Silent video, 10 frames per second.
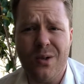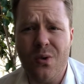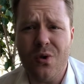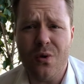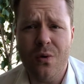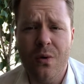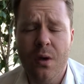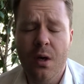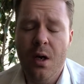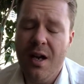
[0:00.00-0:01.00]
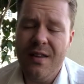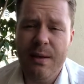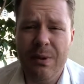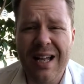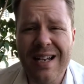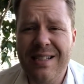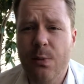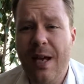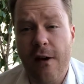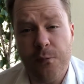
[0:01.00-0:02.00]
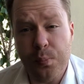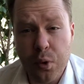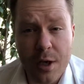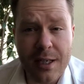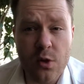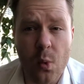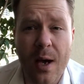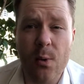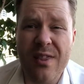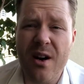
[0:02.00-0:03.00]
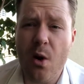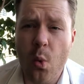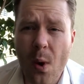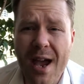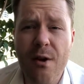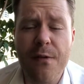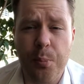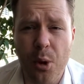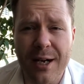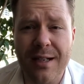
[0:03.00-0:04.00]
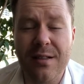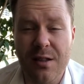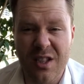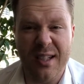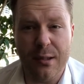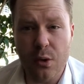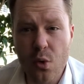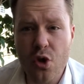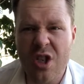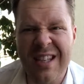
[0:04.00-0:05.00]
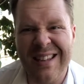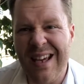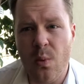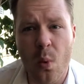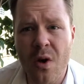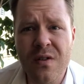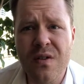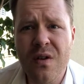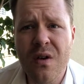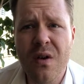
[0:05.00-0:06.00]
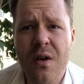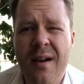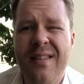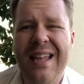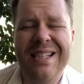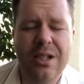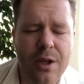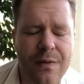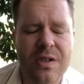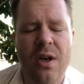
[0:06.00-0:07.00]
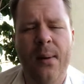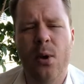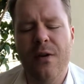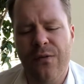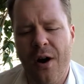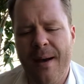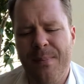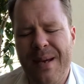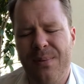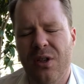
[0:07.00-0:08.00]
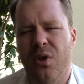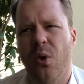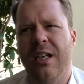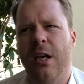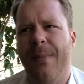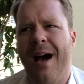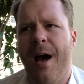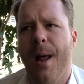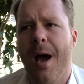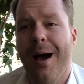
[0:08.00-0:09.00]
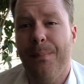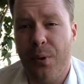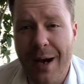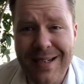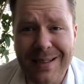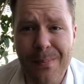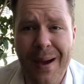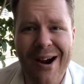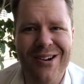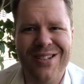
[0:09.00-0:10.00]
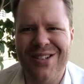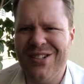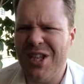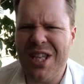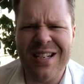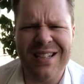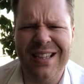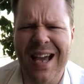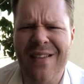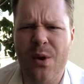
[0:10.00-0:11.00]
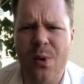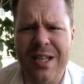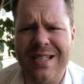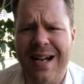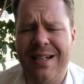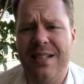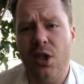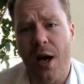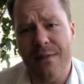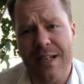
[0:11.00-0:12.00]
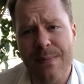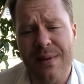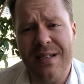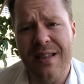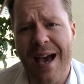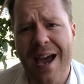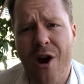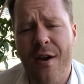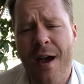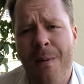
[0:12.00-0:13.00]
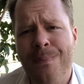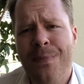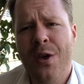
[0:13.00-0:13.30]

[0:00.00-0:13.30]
solution? Then lastly, we have product aware, where they're aware of the product, the solution that they want. That's a lot of the time where you find people are talking about price comparisons and things like that, and they really start to dive deep into that area.